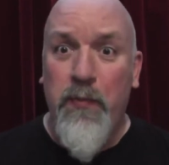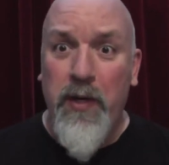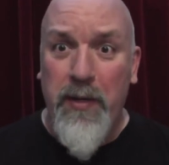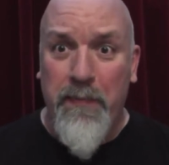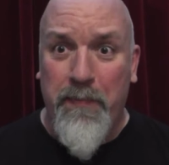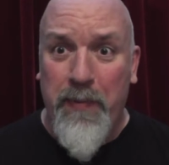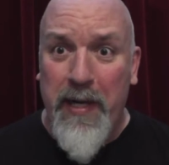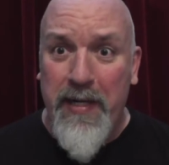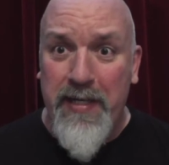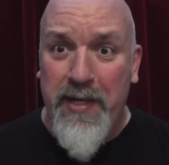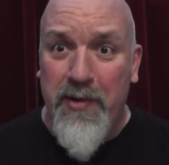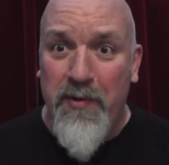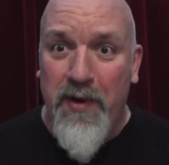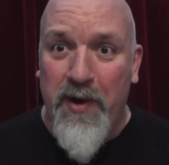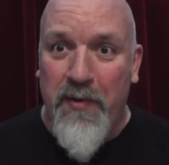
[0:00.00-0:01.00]
Where the bloody
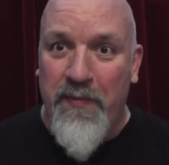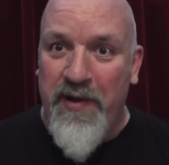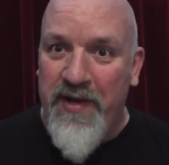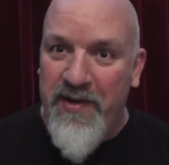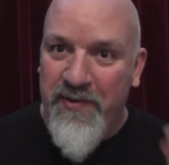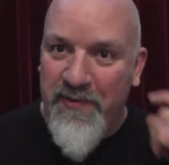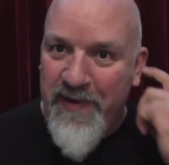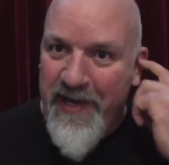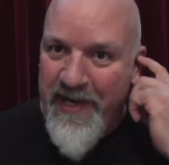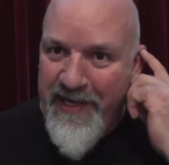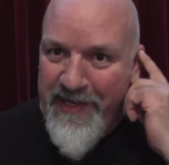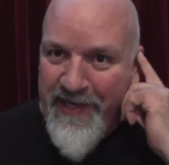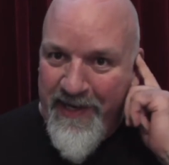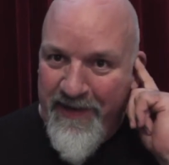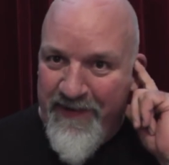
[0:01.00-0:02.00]
hell are we? And all that,
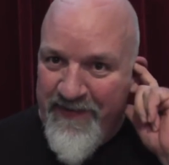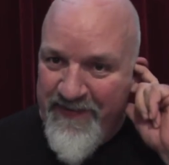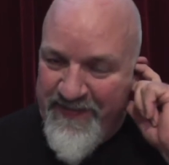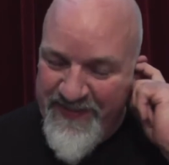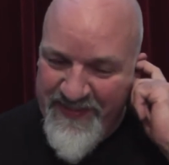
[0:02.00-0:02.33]
you know